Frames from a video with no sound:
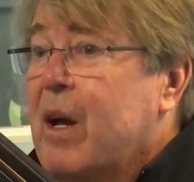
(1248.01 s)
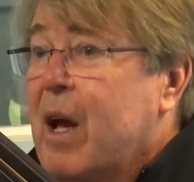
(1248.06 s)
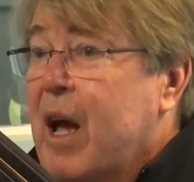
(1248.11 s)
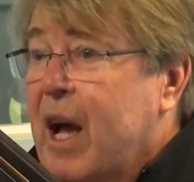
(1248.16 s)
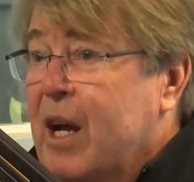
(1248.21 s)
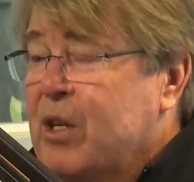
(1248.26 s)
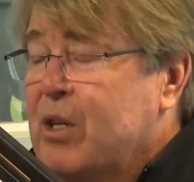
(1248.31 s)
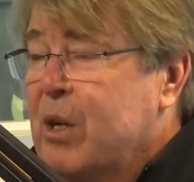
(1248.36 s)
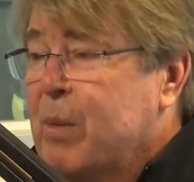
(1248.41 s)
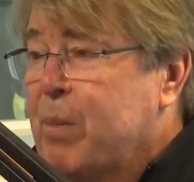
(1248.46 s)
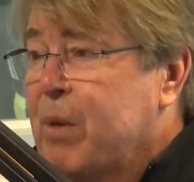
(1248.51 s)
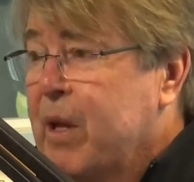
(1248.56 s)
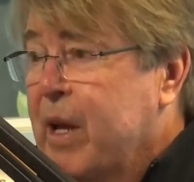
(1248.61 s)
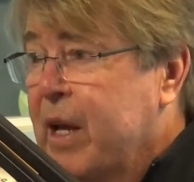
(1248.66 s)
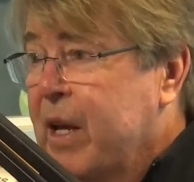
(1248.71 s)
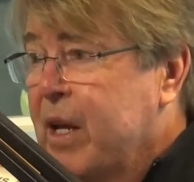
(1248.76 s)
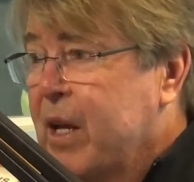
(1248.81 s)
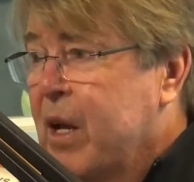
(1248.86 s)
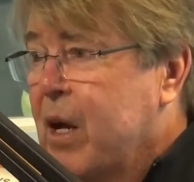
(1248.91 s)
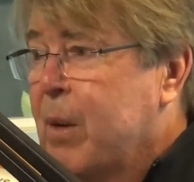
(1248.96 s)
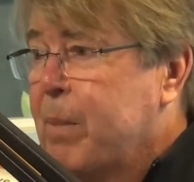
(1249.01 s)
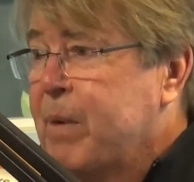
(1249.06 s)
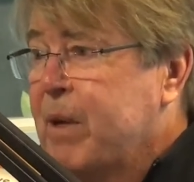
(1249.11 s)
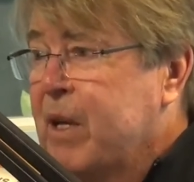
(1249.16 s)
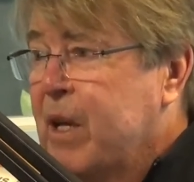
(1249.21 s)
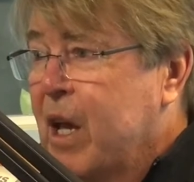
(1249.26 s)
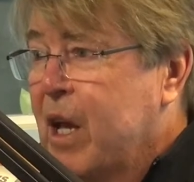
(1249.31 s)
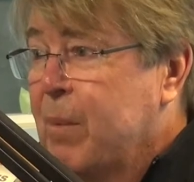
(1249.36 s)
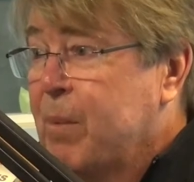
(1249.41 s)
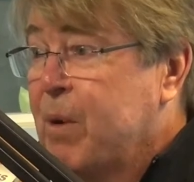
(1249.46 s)
actually played up
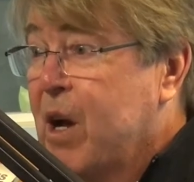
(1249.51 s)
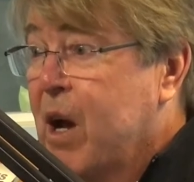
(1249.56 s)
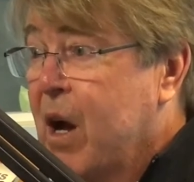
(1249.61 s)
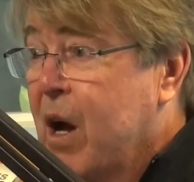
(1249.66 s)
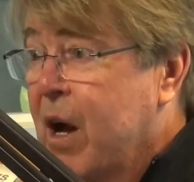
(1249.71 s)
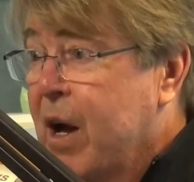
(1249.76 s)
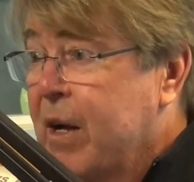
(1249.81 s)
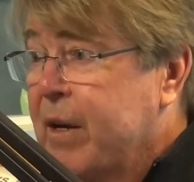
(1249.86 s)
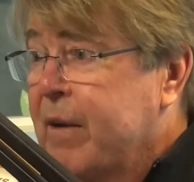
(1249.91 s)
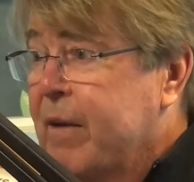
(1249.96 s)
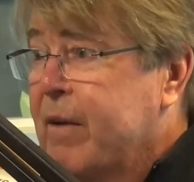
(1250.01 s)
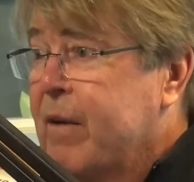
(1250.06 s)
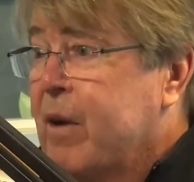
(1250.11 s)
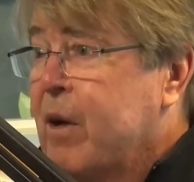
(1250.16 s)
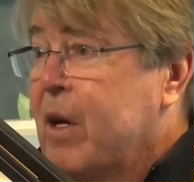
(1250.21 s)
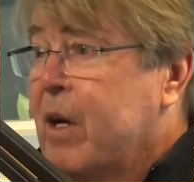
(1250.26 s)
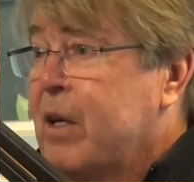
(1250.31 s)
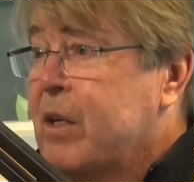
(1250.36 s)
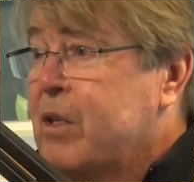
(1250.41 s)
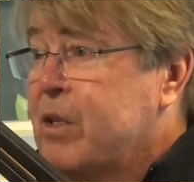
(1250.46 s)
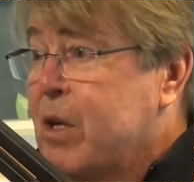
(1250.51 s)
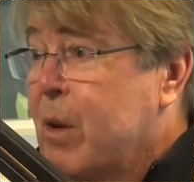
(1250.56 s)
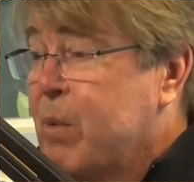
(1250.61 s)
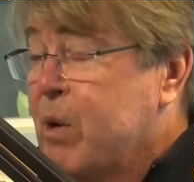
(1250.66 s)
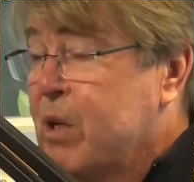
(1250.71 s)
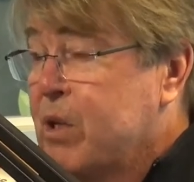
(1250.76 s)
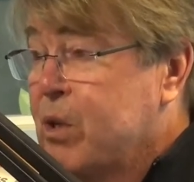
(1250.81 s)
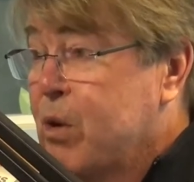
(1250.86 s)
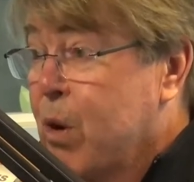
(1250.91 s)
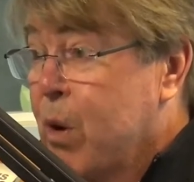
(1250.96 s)
in Cape Cod
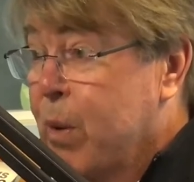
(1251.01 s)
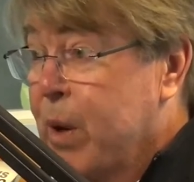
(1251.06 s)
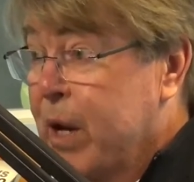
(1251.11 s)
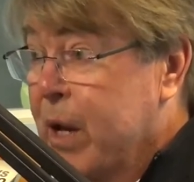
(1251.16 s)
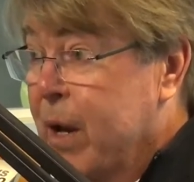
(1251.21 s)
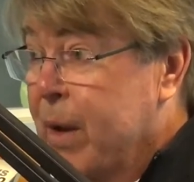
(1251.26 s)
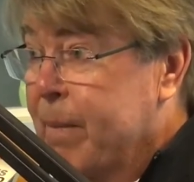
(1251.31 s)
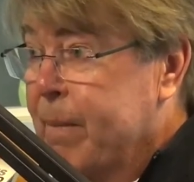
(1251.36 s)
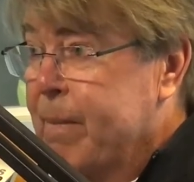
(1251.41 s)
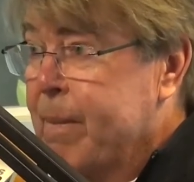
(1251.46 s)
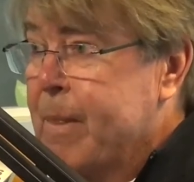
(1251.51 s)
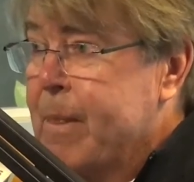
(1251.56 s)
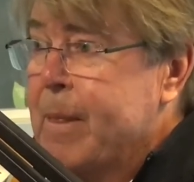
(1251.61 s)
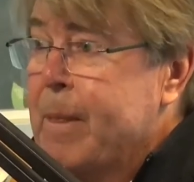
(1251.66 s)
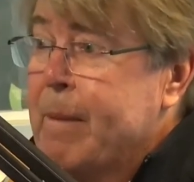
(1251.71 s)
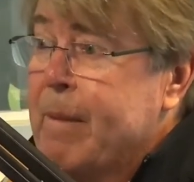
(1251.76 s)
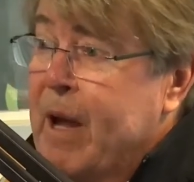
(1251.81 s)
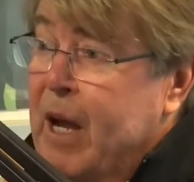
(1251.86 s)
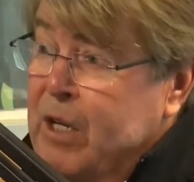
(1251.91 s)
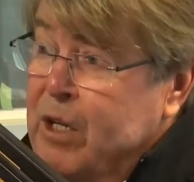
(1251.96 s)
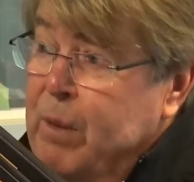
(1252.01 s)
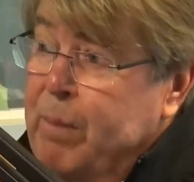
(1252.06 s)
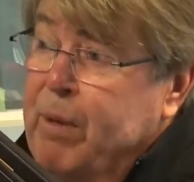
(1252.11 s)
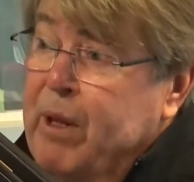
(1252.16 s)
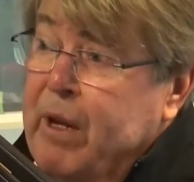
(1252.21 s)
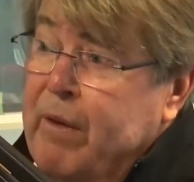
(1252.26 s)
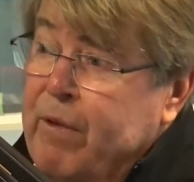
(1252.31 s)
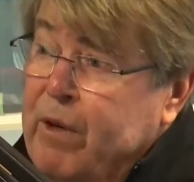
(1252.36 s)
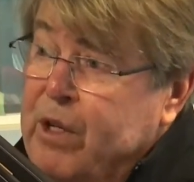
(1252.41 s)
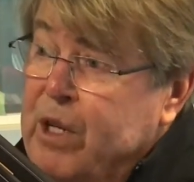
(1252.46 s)
summers growing up. Mm-hmm. Actually
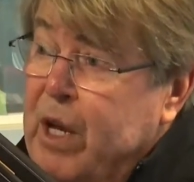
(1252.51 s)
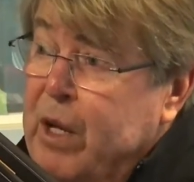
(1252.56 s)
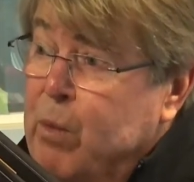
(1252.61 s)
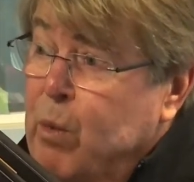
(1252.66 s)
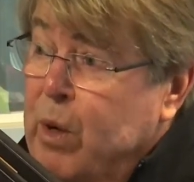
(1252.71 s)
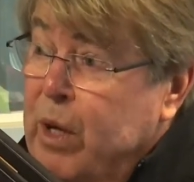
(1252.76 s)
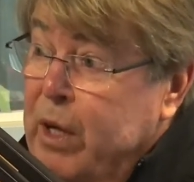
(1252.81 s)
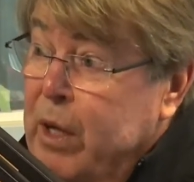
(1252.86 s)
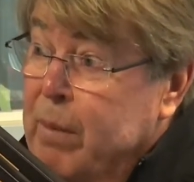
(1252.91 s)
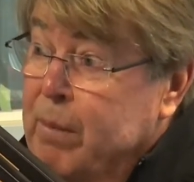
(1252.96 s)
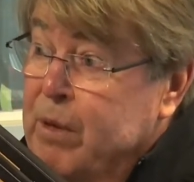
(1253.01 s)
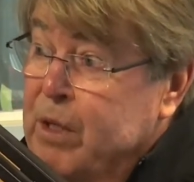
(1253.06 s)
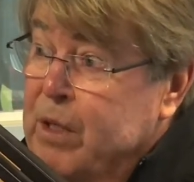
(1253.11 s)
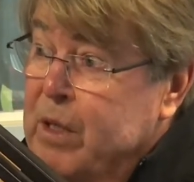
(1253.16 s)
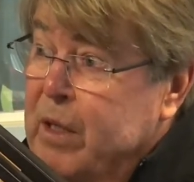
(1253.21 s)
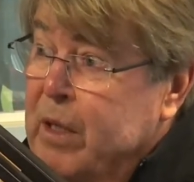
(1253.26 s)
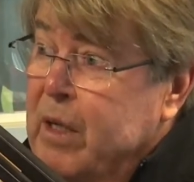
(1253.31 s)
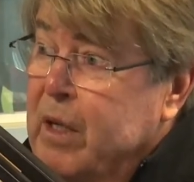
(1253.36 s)
played for Ted Williams.